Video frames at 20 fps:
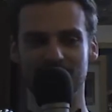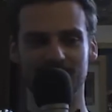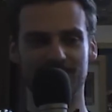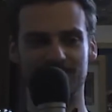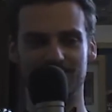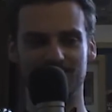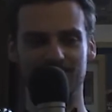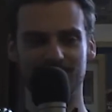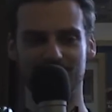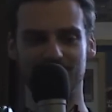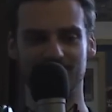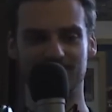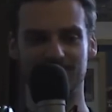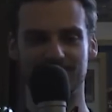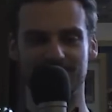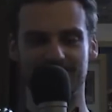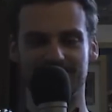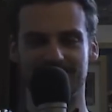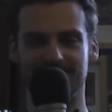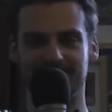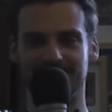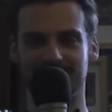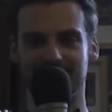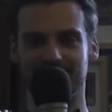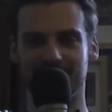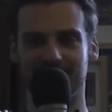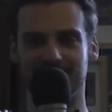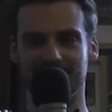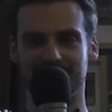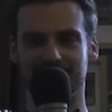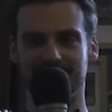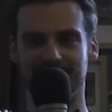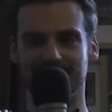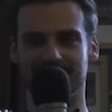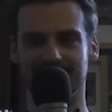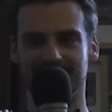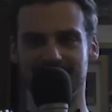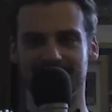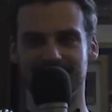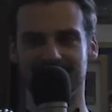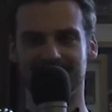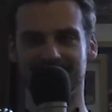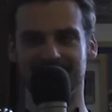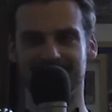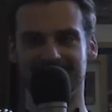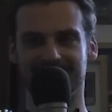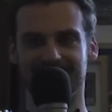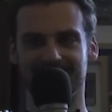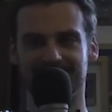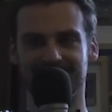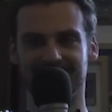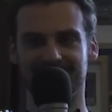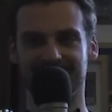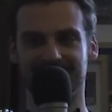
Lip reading: gave it a test, and you're like, man, this shit's nice.